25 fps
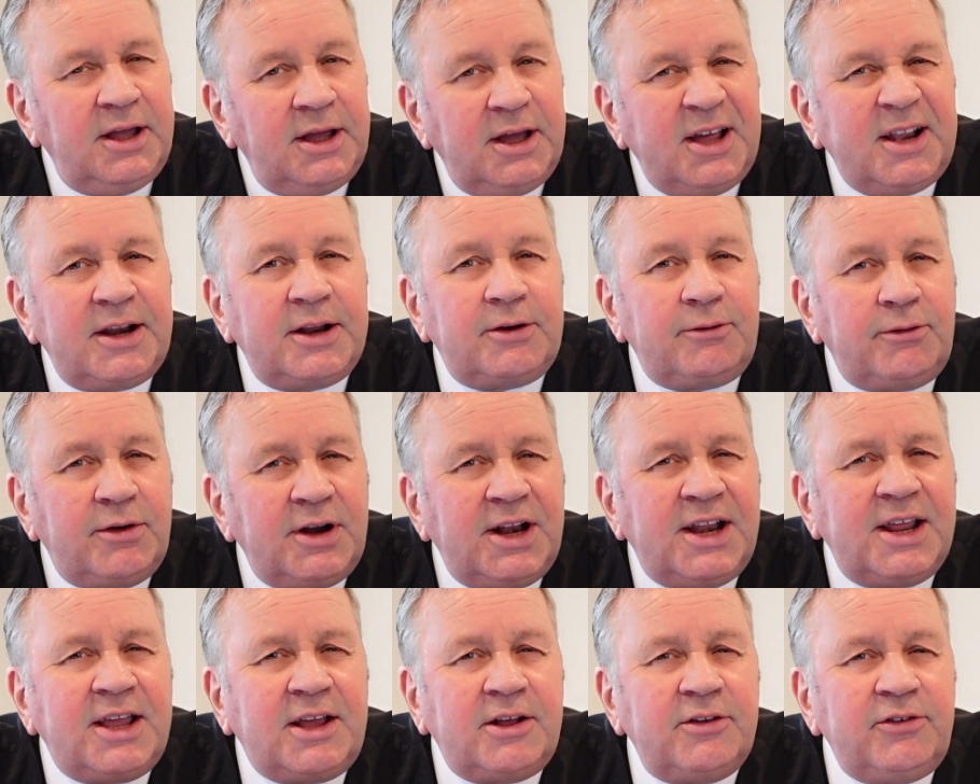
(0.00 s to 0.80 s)
And it
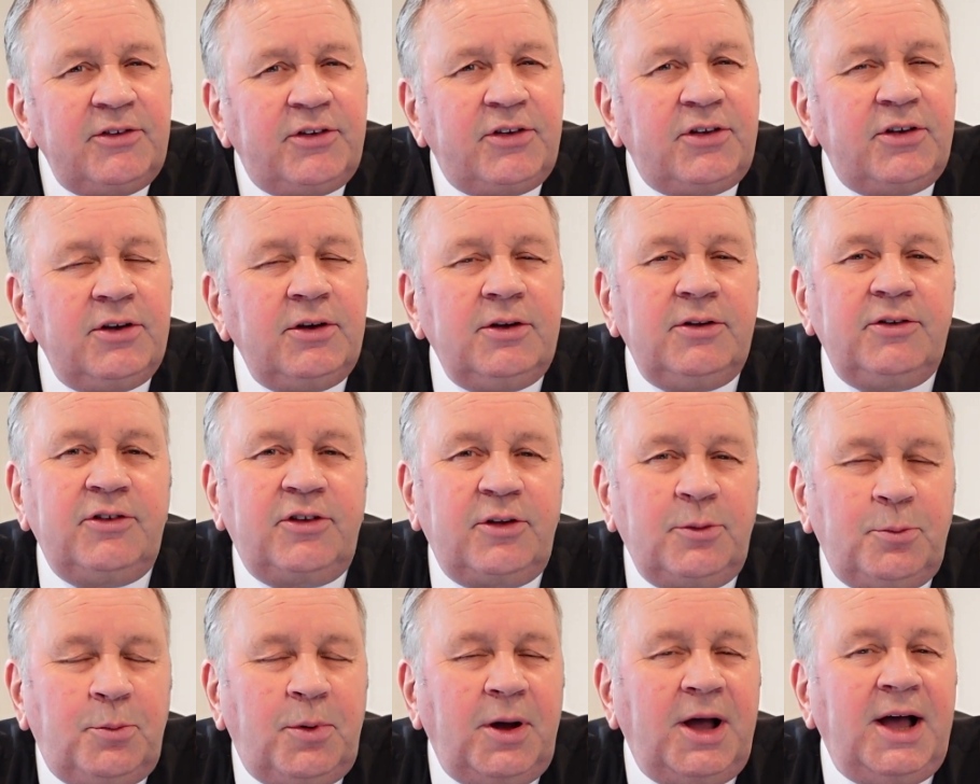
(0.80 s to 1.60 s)
really concerns
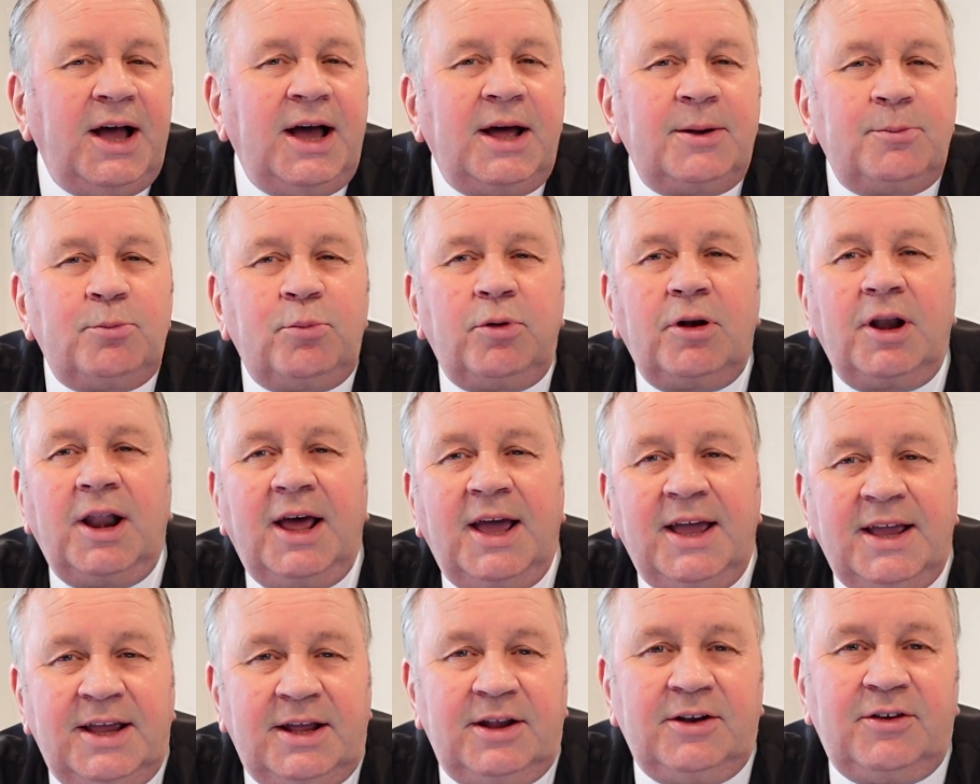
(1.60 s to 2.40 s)
the part
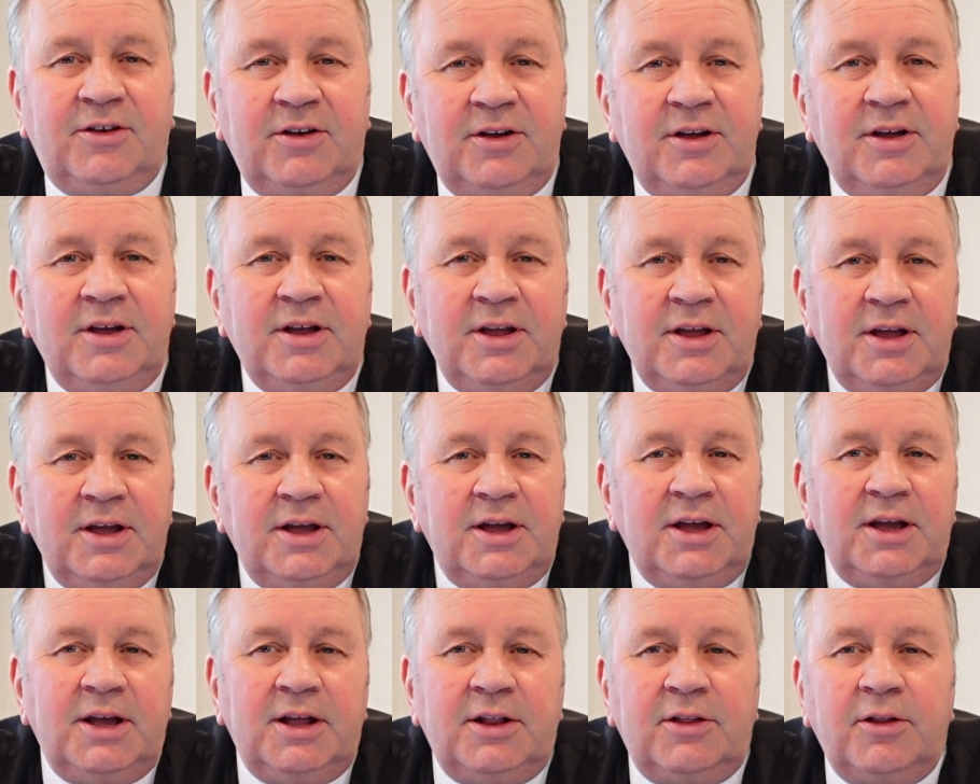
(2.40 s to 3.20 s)
played
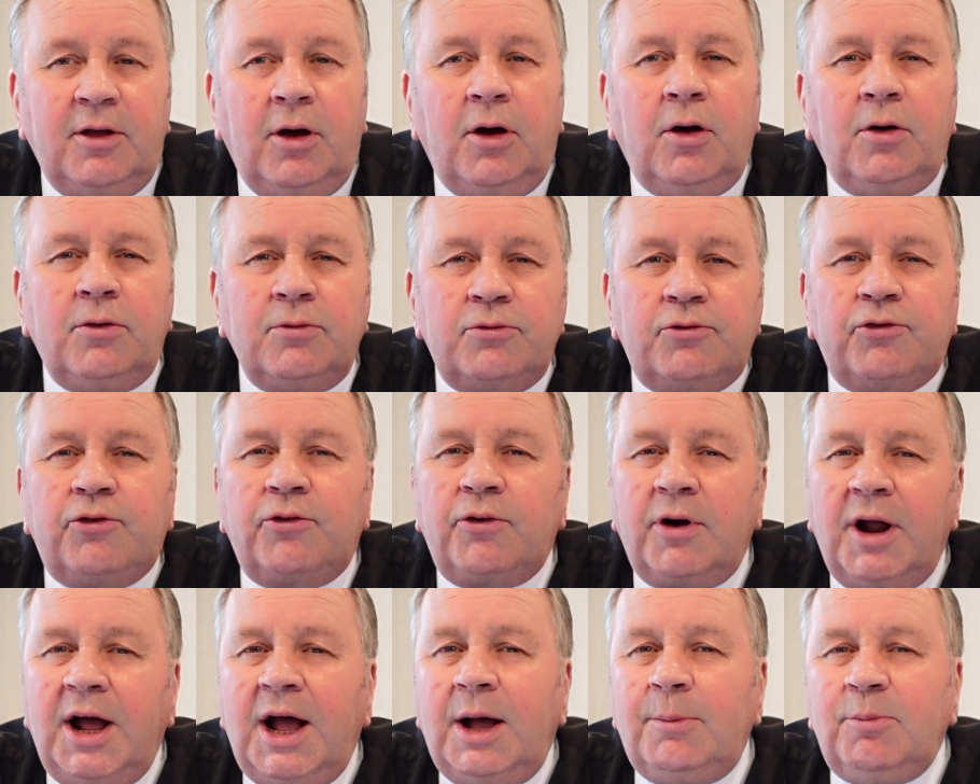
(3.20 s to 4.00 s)
in the whole
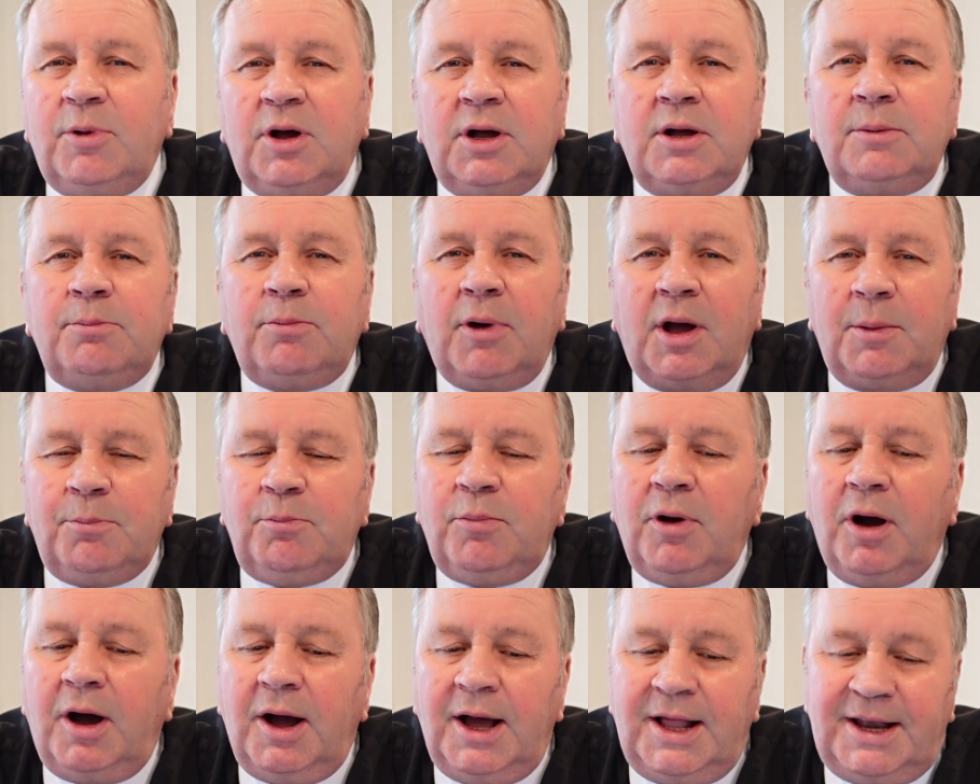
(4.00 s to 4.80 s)
drama by
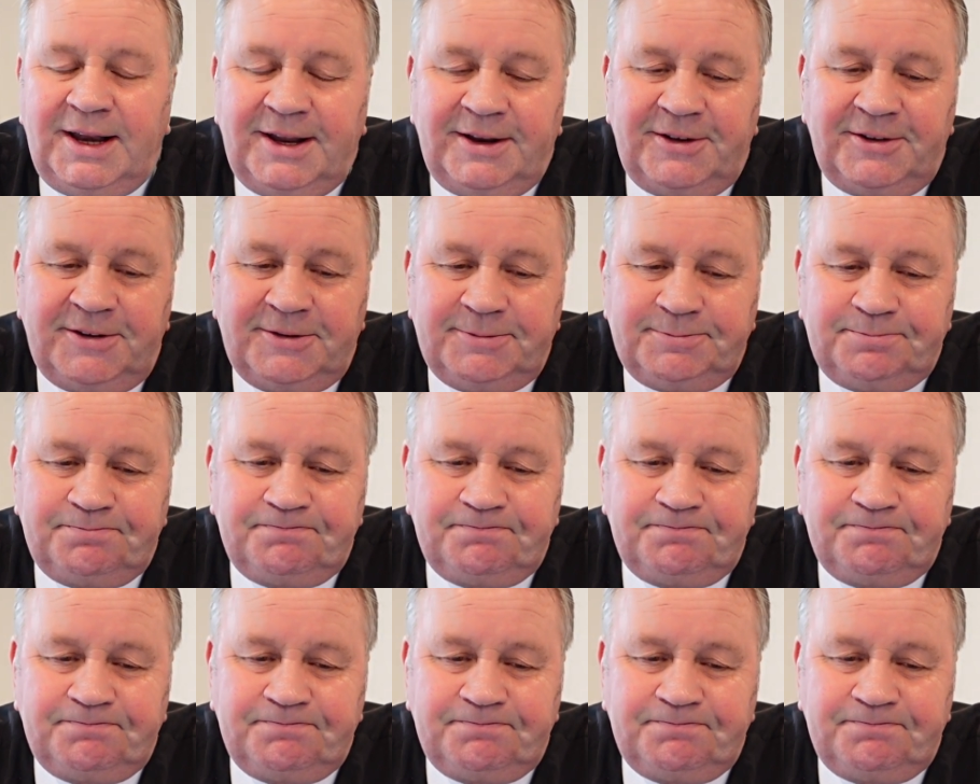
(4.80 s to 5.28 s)
Pilate.